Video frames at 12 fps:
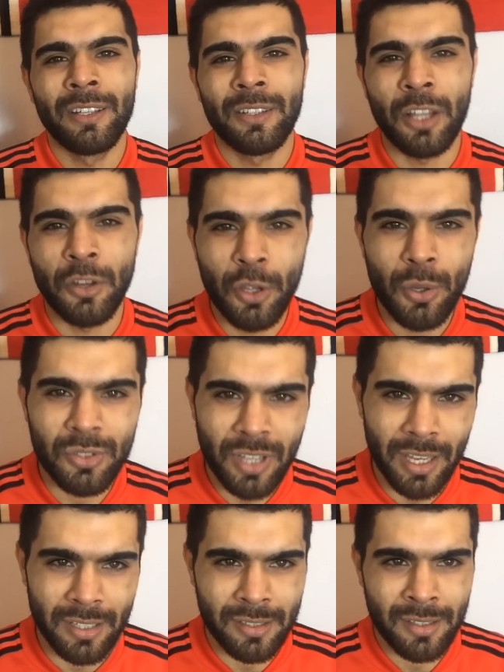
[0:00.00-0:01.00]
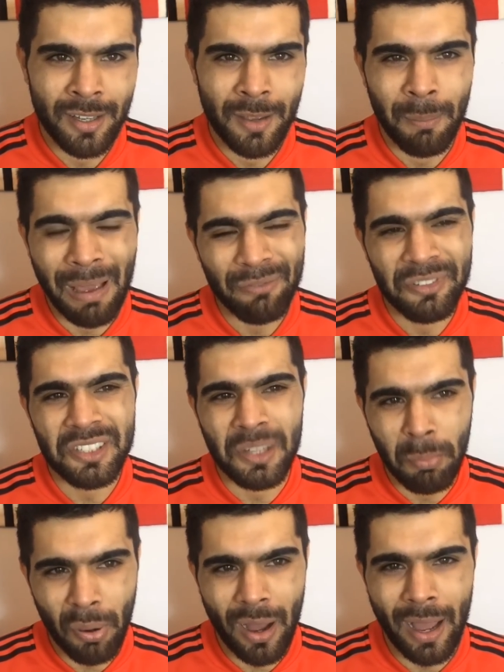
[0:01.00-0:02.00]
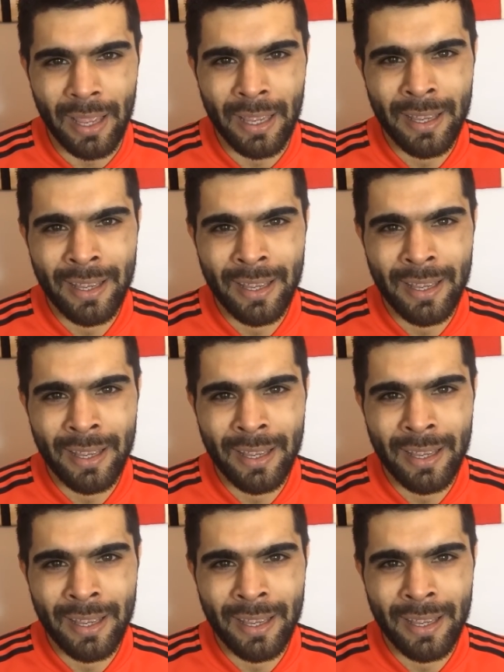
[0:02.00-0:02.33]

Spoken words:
The news is, Memphis Depay